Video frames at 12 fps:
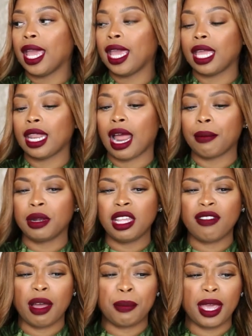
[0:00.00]
And I
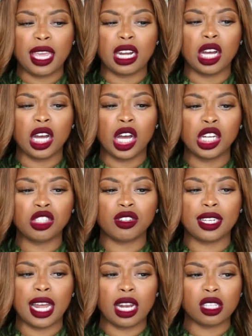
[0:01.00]
believe I paid a
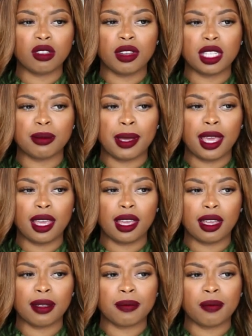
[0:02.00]
hundred dollars for this
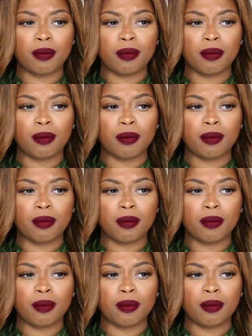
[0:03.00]
bag.